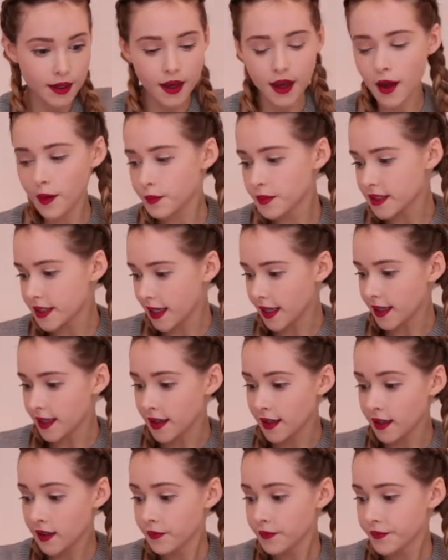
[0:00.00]
gonna update
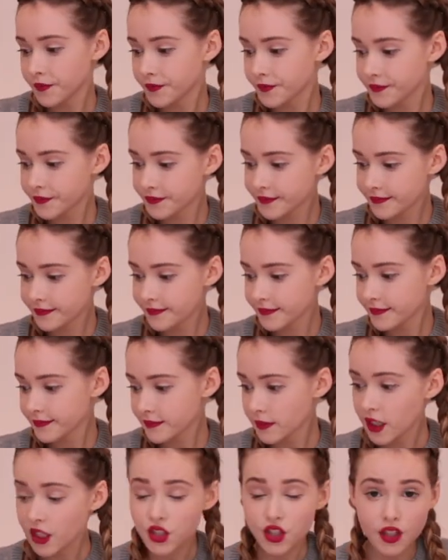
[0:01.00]
it.
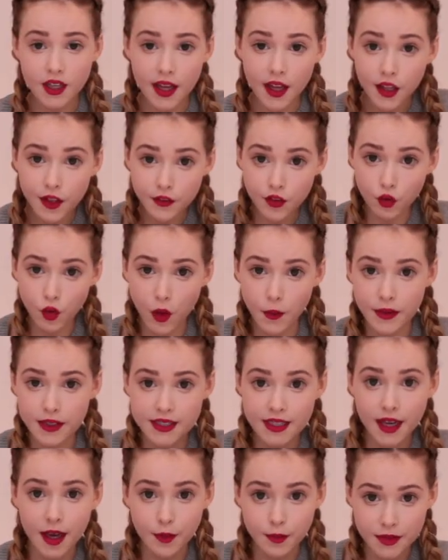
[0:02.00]
Chanel, if you want me
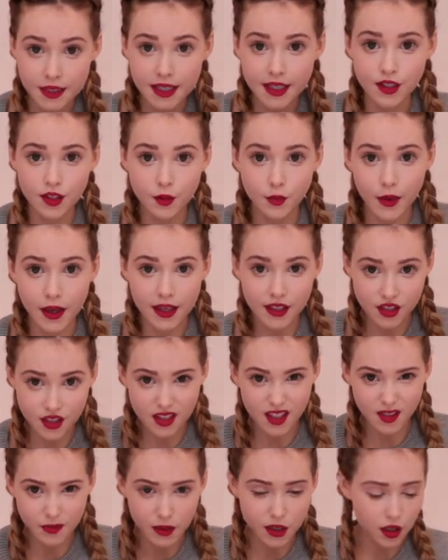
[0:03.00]
to update your bag,
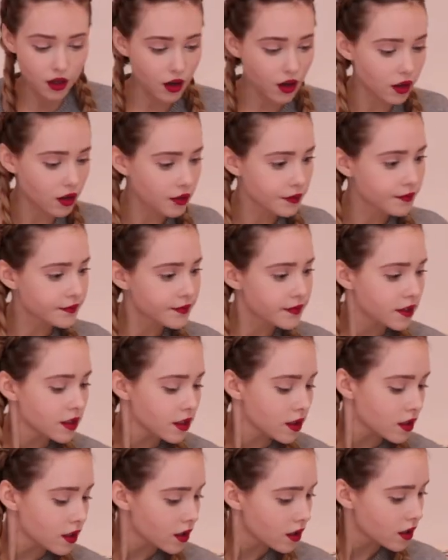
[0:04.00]
just give me a call.
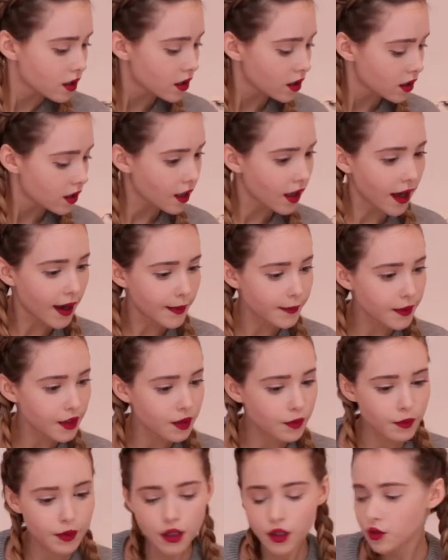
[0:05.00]
I'm
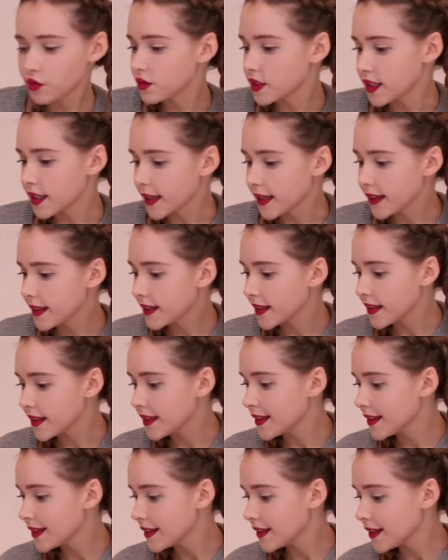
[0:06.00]
gonna be using
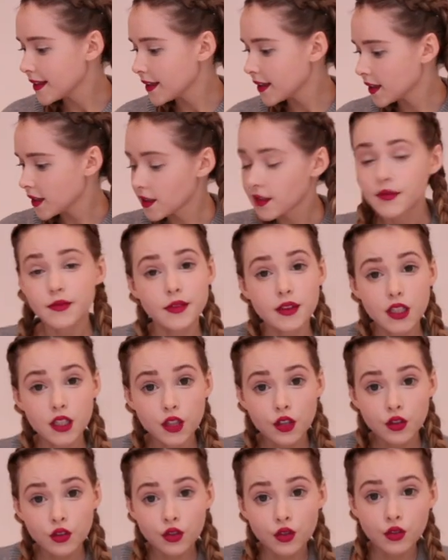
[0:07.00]
the
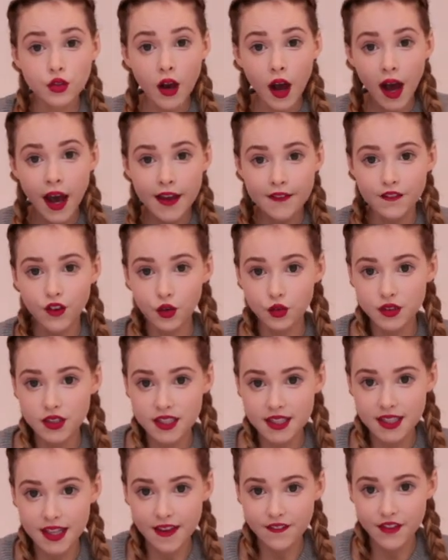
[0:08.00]
new iPhone
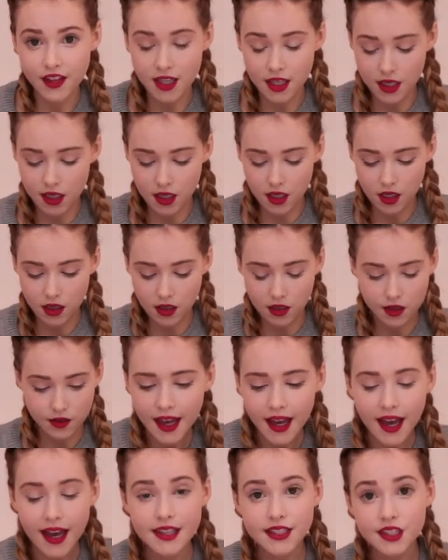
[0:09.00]
7.
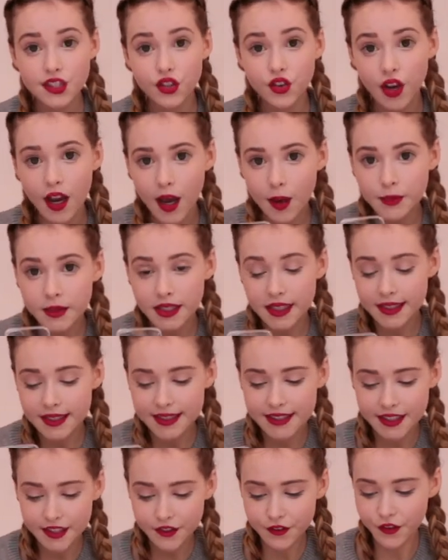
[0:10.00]
I just grabbed a
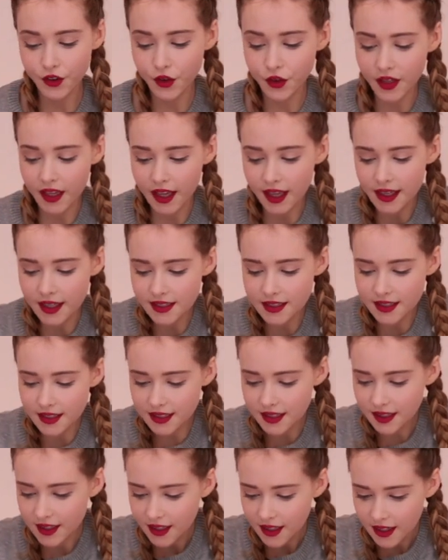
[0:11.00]
clear phone
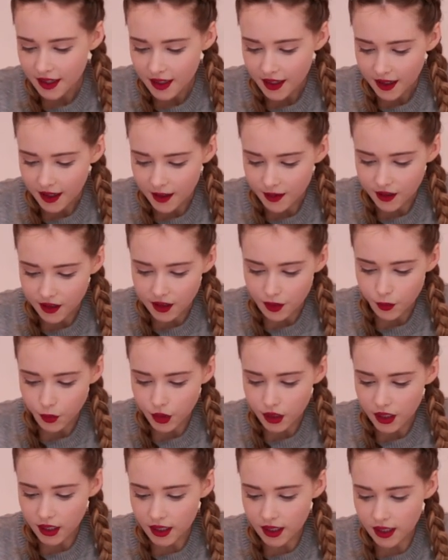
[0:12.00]
case. I'm gonna
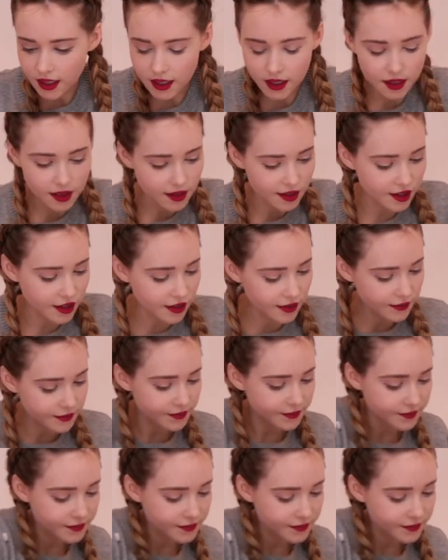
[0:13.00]
put it here.